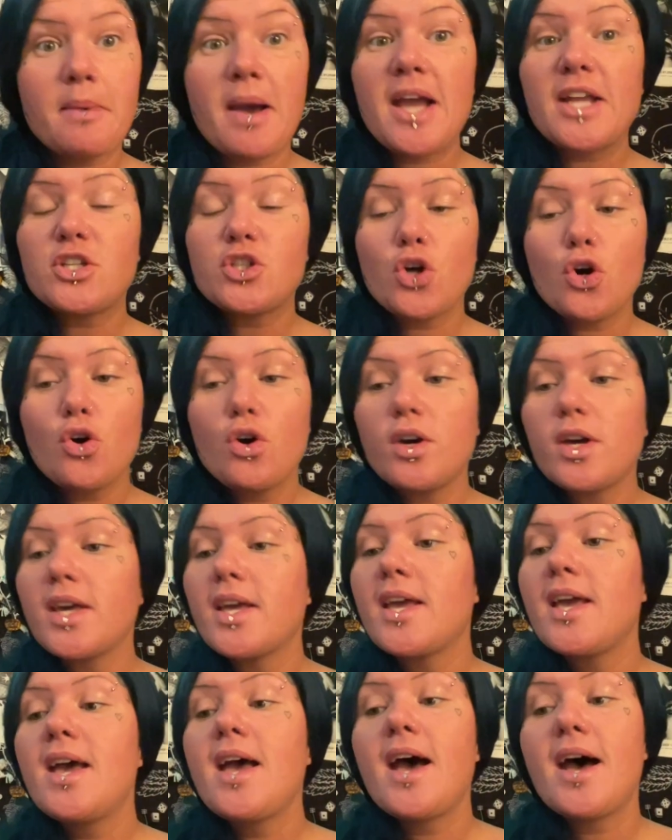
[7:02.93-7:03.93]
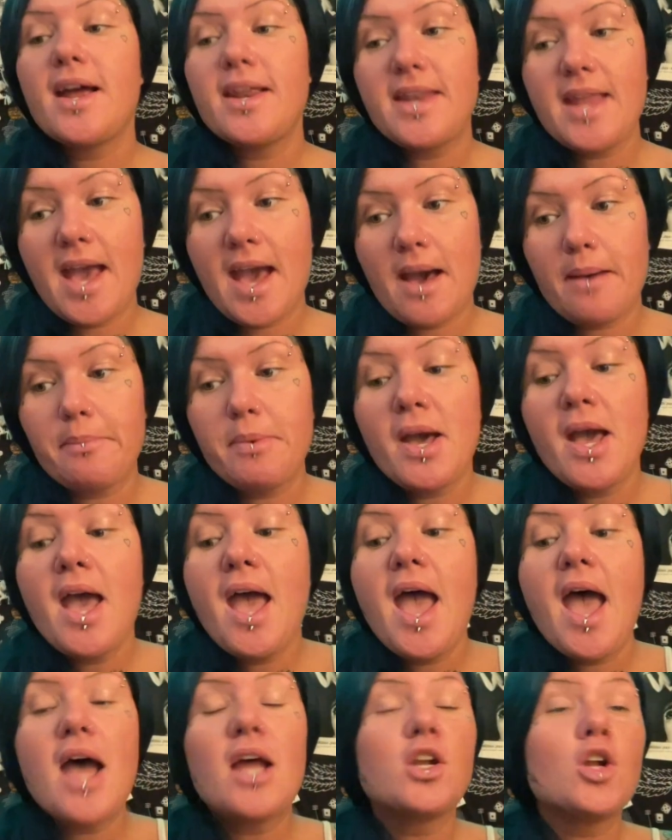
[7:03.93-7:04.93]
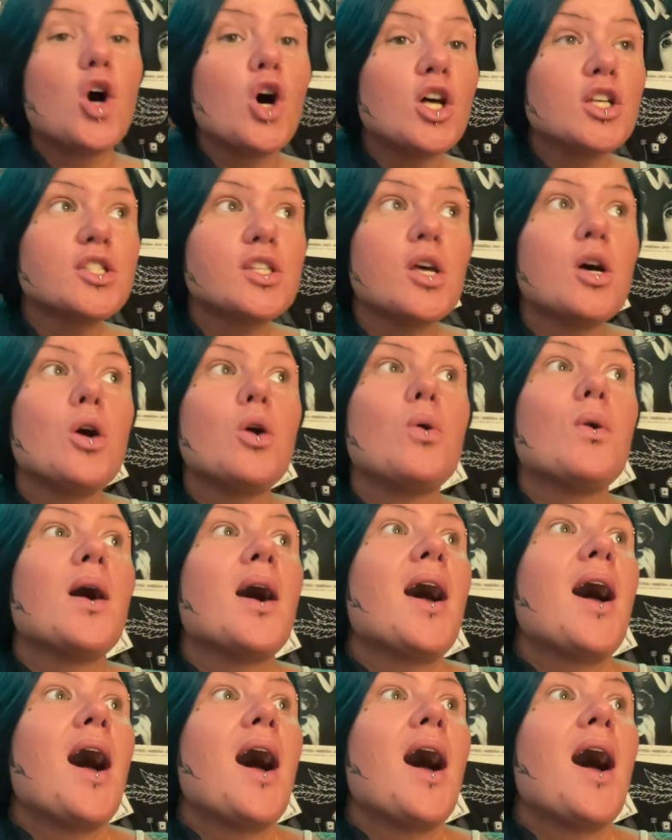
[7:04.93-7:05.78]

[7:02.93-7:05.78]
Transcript: I took a nap. And also,